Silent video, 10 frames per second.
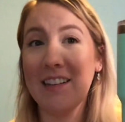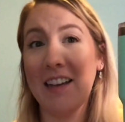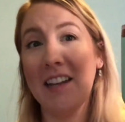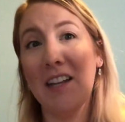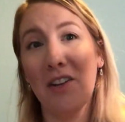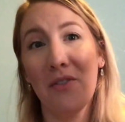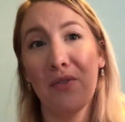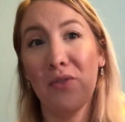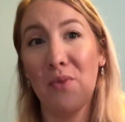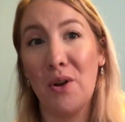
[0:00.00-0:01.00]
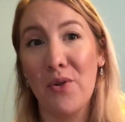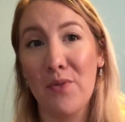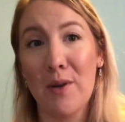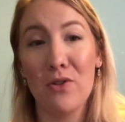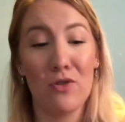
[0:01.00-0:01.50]
Yeti here full of water
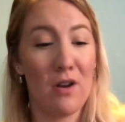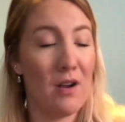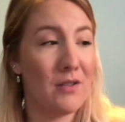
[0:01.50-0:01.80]
with my straw.